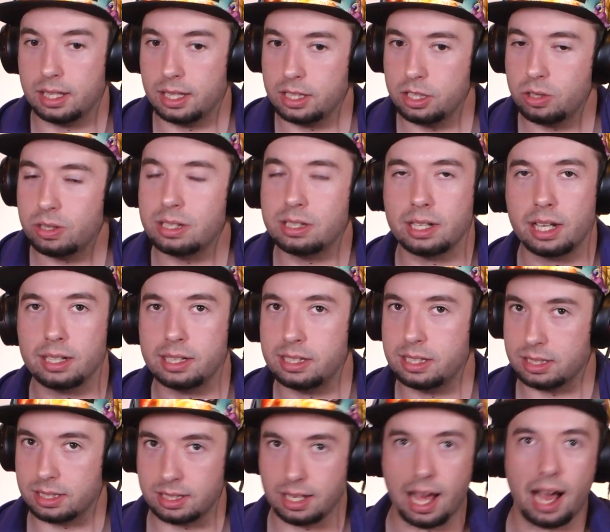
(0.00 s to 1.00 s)
you can tell he
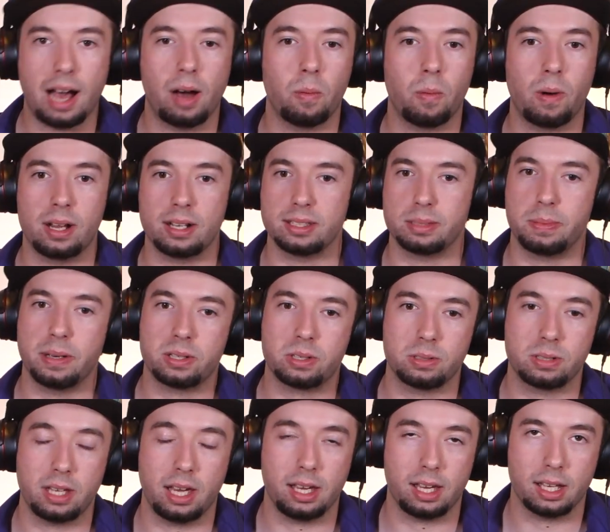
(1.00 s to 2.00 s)
does not want his
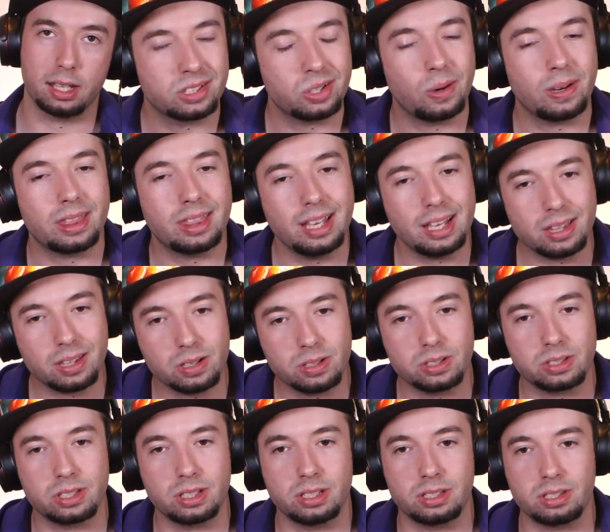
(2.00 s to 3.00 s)
picture taken. So I think he
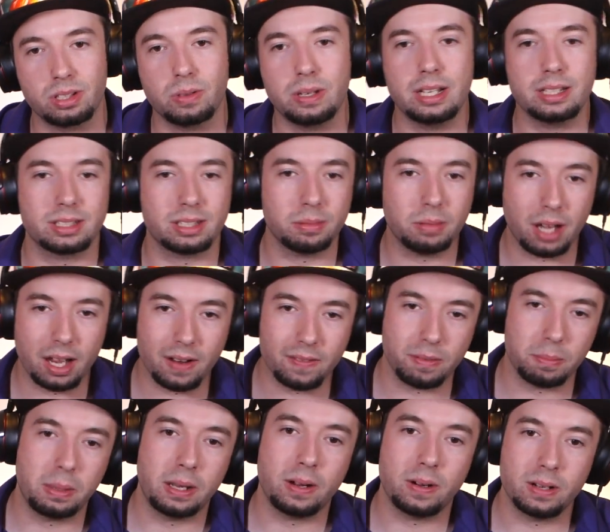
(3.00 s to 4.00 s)
has some kind of
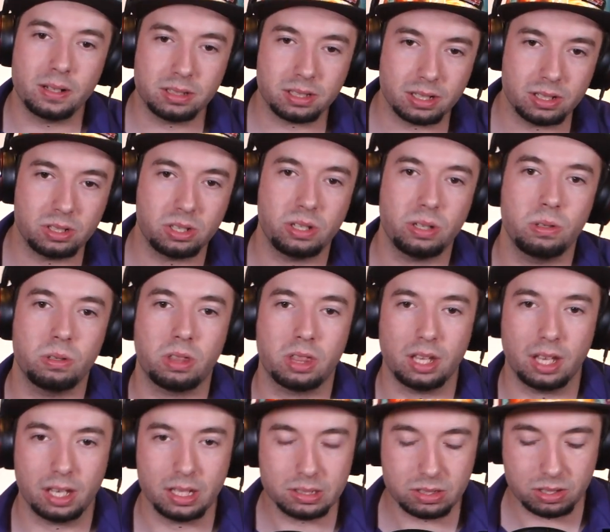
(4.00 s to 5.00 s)
appearance issue
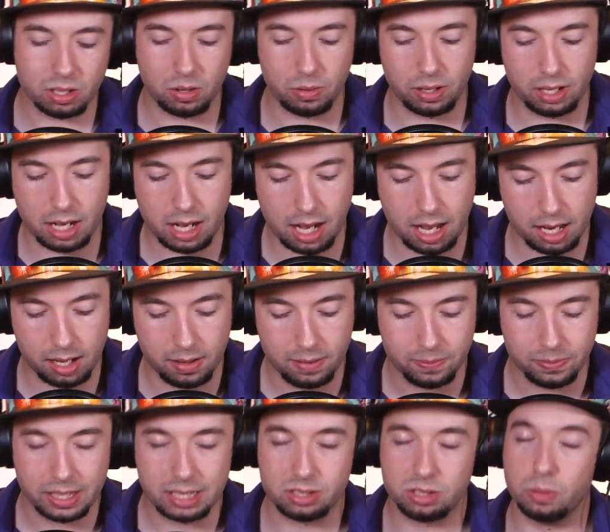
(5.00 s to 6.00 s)
things going on.
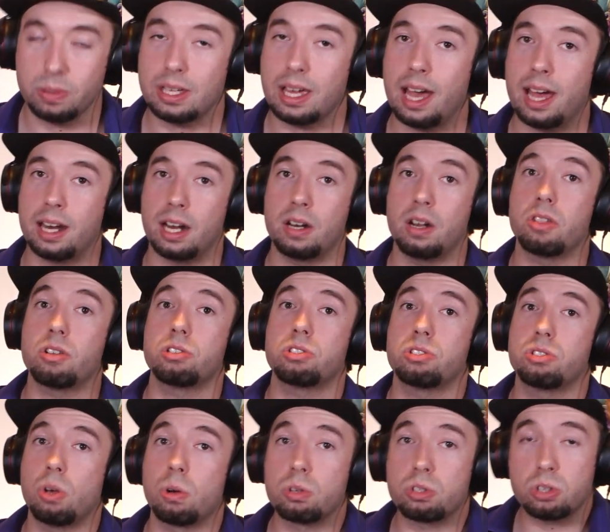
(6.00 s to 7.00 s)
So again, another
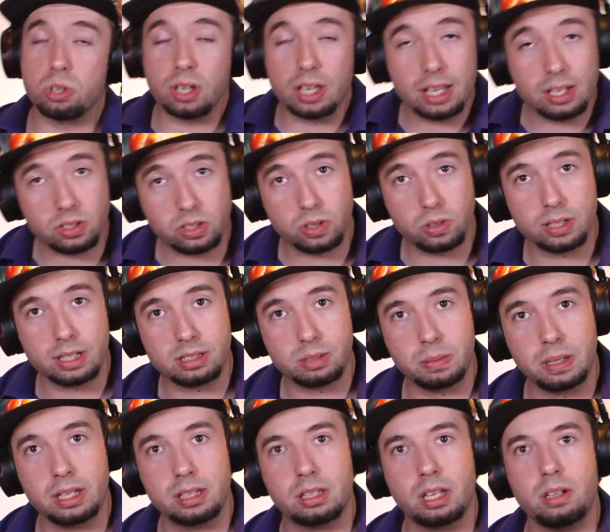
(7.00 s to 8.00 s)
social issue that's
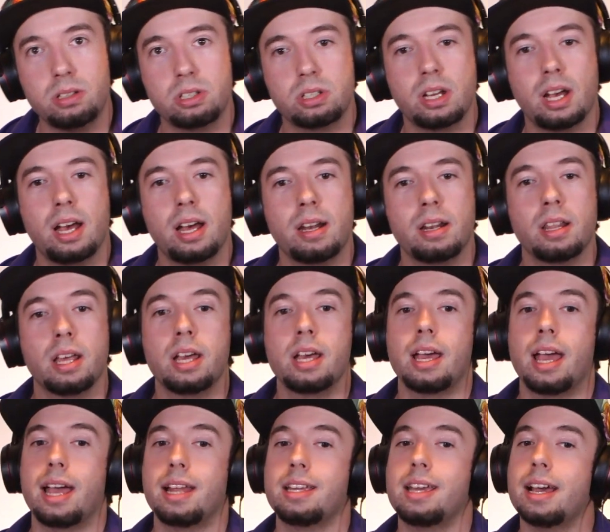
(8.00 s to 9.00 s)
being touched on.
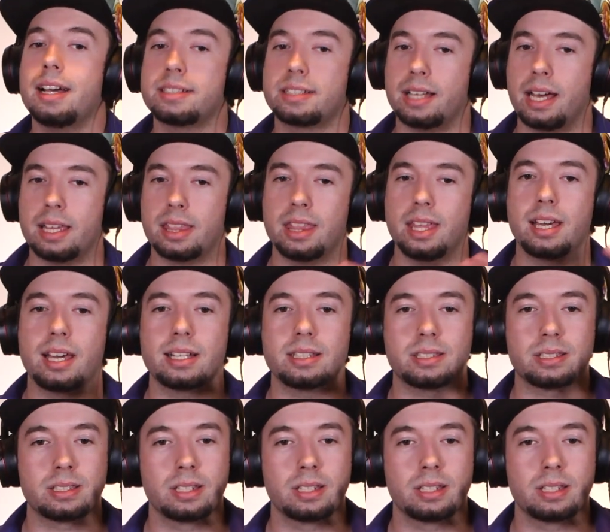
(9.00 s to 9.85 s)
And yes, I think